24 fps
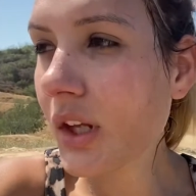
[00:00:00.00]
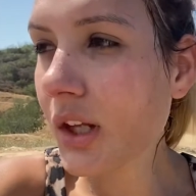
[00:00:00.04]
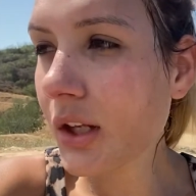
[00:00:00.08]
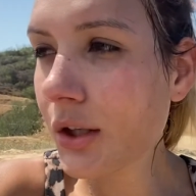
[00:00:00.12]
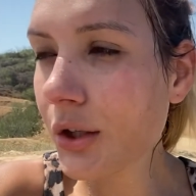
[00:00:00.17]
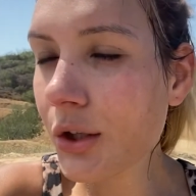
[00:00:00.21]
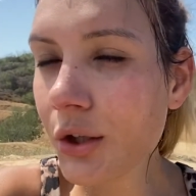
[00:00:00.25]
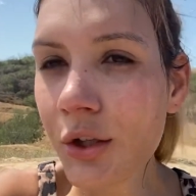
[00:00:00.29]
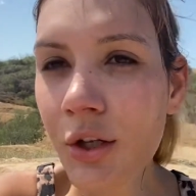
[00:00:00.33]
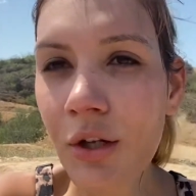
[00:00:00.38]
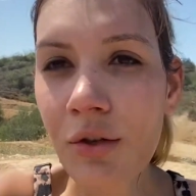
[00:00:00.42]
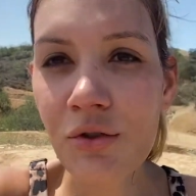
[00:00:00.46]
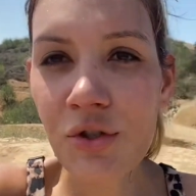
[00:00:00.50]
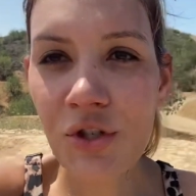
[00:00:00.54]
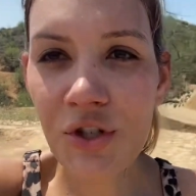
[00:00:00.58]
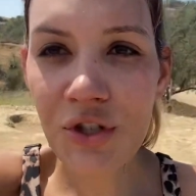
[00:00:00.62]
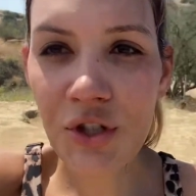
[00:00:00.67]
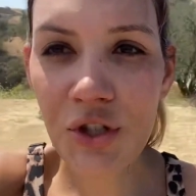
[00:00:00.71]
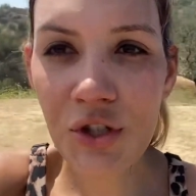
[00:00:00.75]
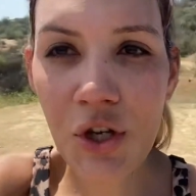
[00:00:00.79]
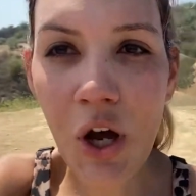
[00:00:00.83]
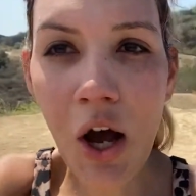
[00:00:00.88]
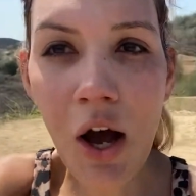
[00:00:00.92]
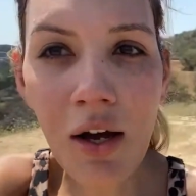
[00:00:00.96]
you know,
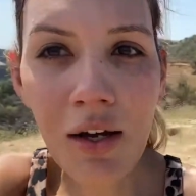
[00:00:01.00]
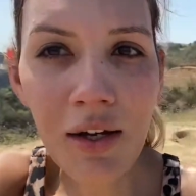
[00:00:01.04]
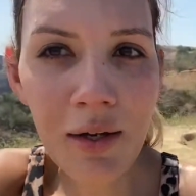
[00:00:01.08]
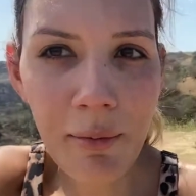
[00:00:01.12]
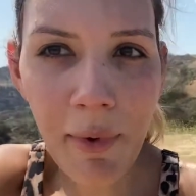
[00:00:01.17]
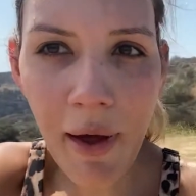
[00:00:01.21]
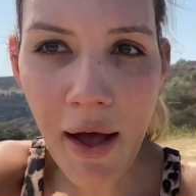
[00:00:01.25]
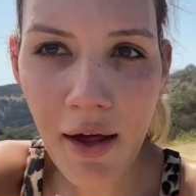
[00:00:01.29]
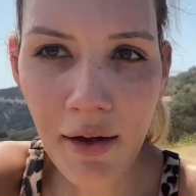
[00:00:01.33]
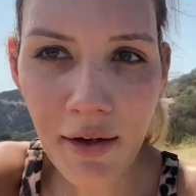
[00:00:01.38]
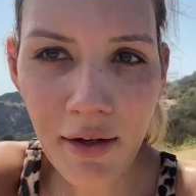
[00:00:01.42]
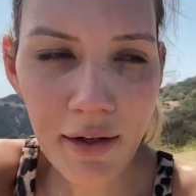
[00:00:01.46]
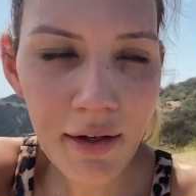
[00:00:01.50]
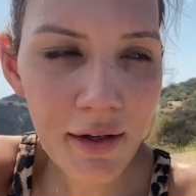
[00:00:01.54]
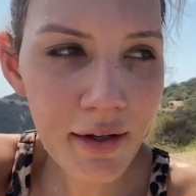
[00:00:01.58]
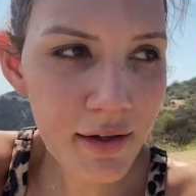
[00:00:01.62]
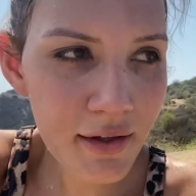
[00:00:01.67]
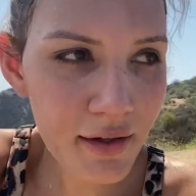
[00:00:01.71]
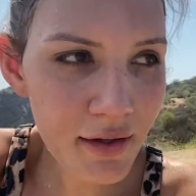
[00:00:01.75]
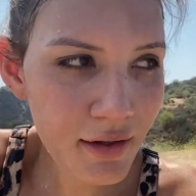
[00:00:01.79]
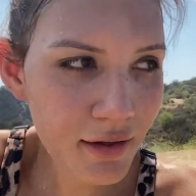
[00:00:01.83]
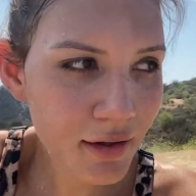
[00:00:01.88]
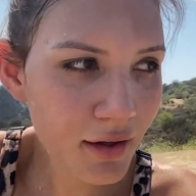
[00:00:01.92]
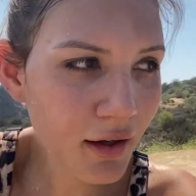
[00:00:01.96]
just to talk about
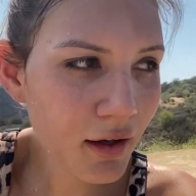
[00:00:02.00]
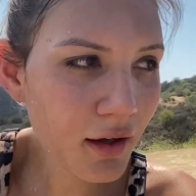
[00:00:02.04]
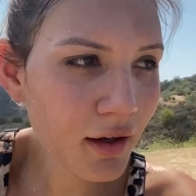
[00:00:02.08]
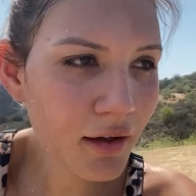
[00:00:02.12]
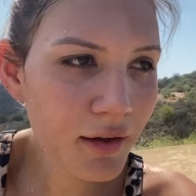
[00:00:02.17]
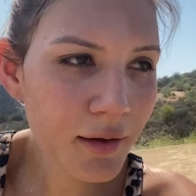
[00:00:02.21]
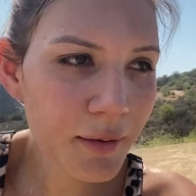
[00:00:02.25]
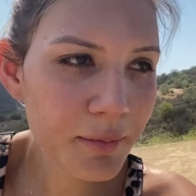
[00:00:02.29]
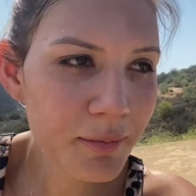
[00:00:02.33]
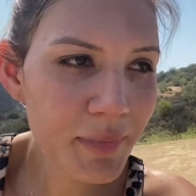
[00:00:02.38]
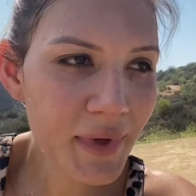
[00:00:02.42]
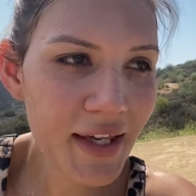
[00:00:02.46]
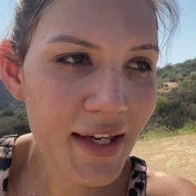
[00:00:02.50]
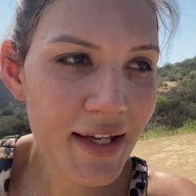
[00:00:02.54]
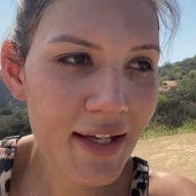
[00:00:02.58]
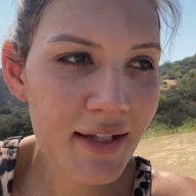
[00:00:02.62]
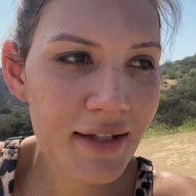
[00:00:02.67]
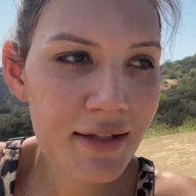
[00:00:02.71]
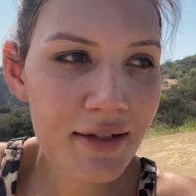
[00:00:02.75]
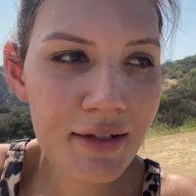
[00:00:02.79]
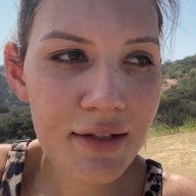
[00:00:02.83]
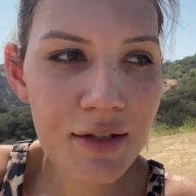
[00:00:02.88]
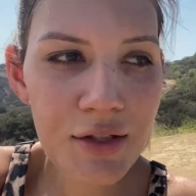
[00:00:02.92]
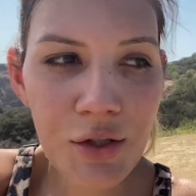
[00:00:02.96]
it,
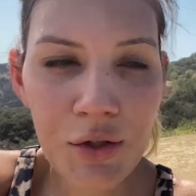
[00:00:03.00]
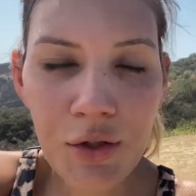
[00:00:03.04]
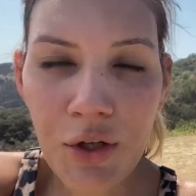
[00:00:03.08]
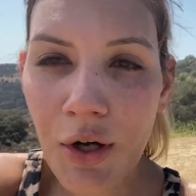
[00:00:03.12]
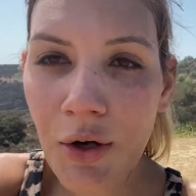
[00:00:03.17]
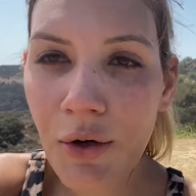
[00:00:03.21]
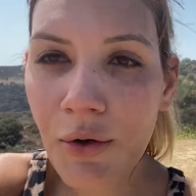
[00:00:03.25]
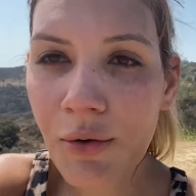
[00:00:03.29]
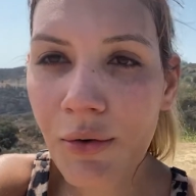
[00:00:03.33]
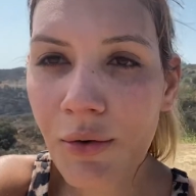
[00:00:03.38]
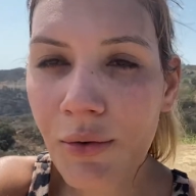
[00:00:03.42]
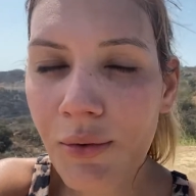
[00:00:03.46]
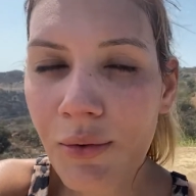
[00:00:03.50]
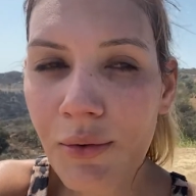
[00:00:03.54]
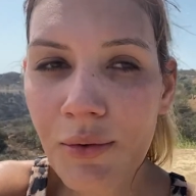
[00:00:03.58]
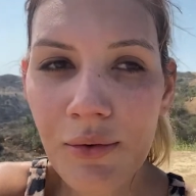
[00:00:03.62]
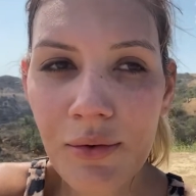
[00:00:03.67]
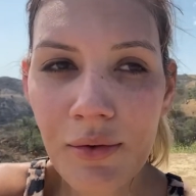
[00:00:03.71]
because, you know,